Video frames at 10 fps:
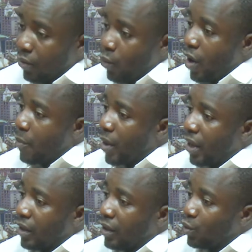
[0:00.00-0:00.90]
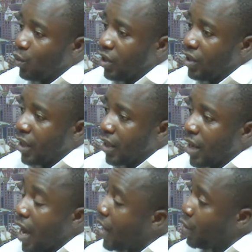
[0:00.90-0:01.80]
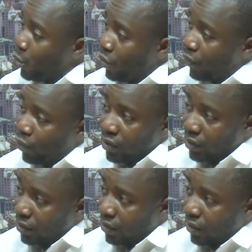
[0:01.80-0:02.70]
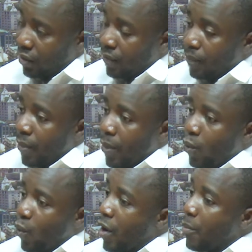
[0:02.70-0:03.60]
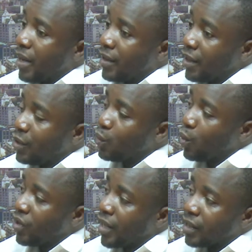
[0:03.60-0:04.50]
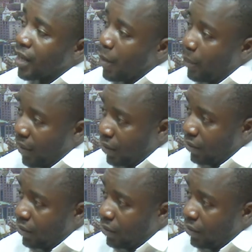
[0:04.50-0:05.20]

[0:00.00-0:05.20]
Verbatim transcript: whereby the judiciary had no voice, whereby things will just happen.